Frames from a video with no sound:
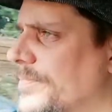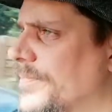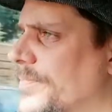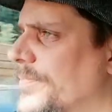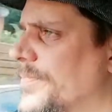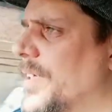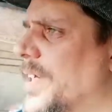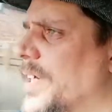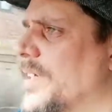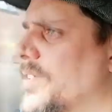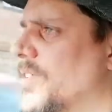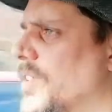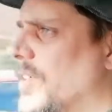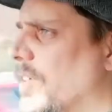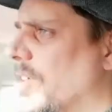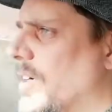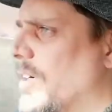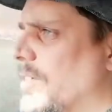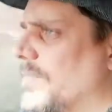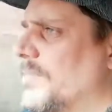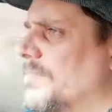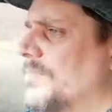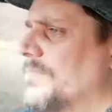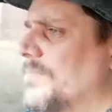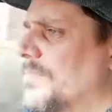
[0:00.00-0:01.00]
Thanks a lot.
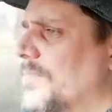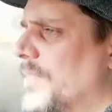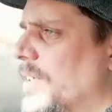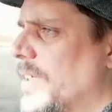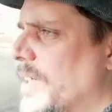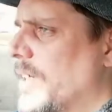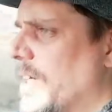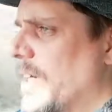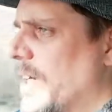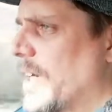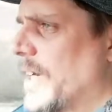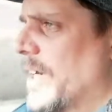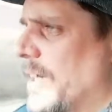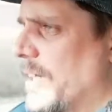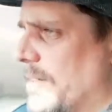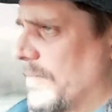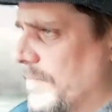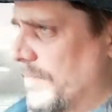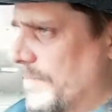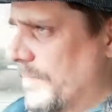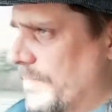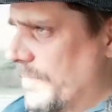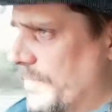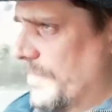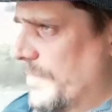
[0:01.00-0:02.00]

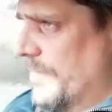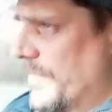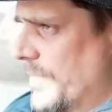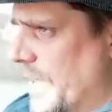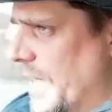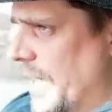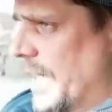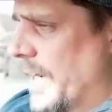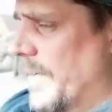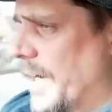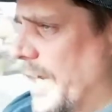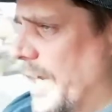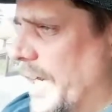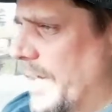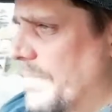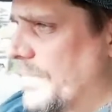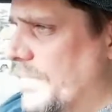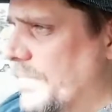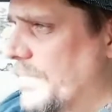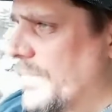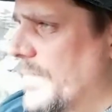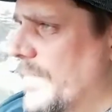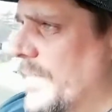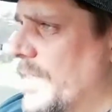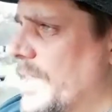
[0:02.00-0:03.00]
Anyway,
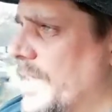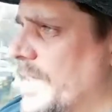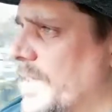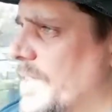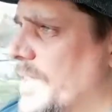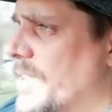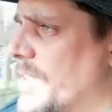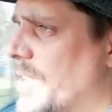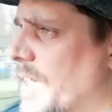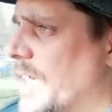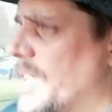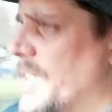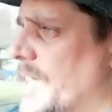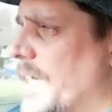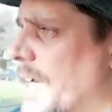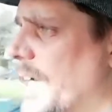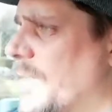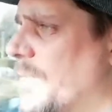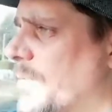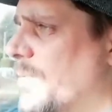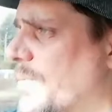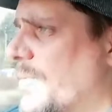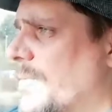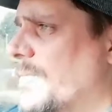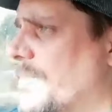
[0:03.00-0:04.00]
stay
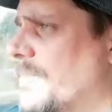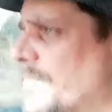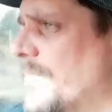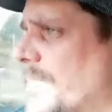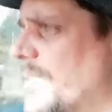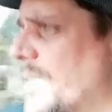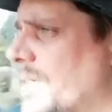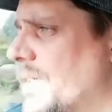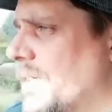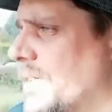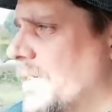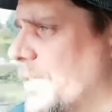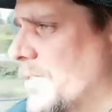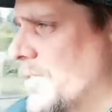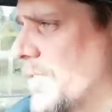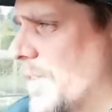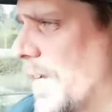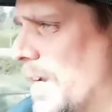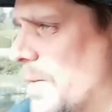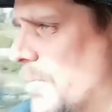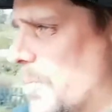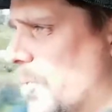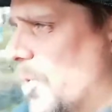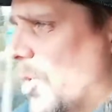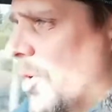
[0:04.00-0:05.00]
safe,
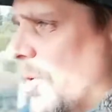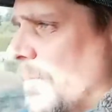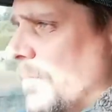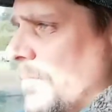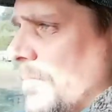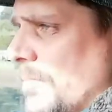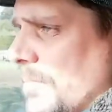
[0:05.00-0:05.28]
stay warm,